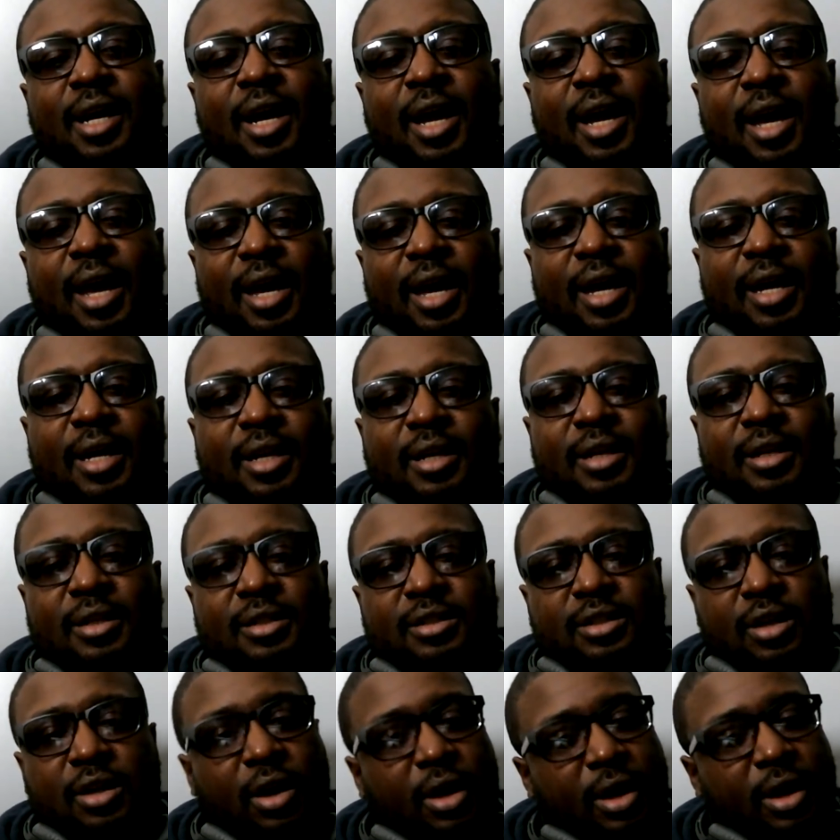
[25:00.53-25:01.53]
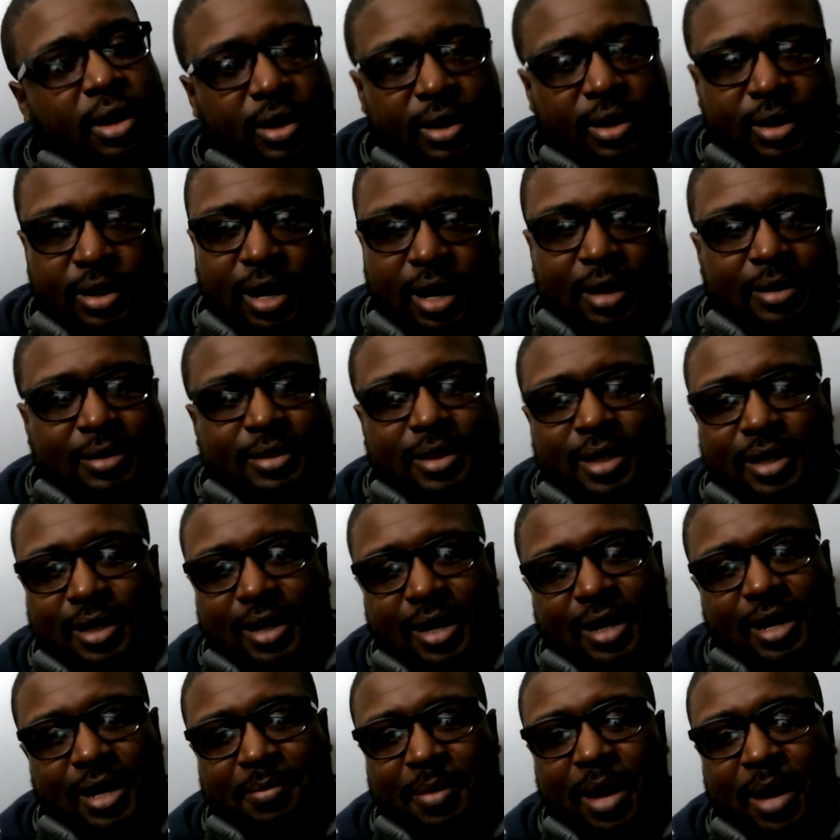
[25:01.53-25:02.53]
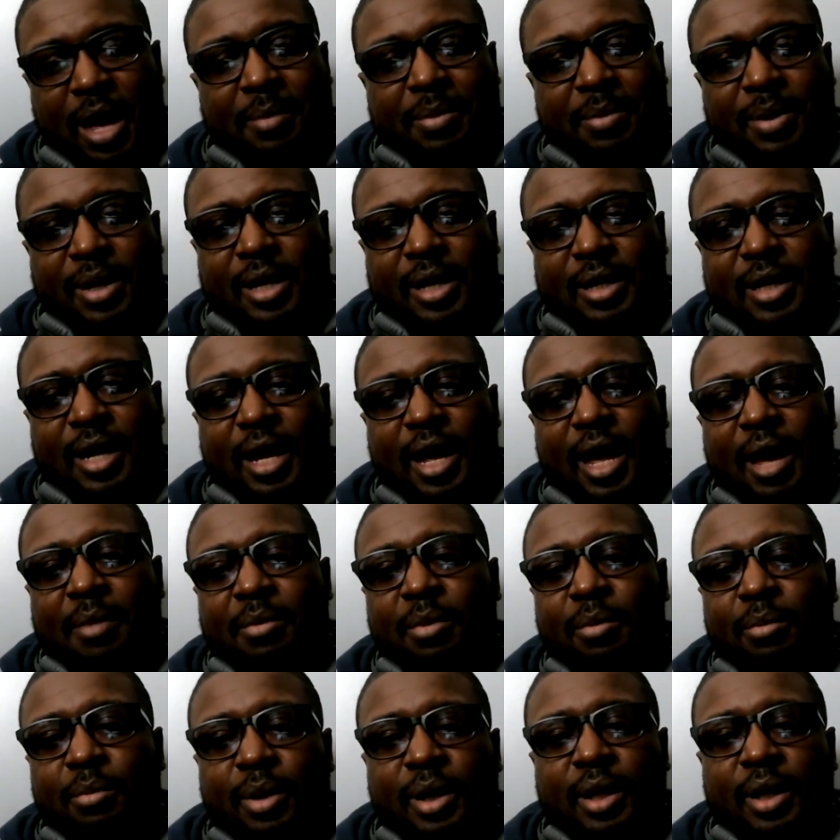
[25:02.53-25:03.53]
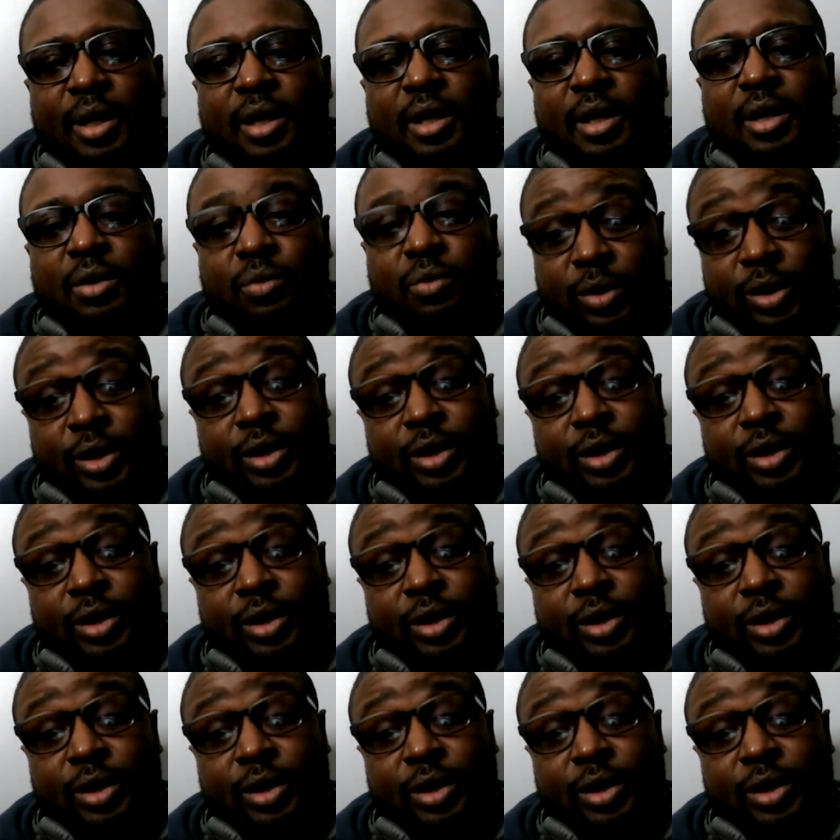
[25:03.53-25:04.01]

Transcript: And sorry, you're not saying that I'm happy that happened, but we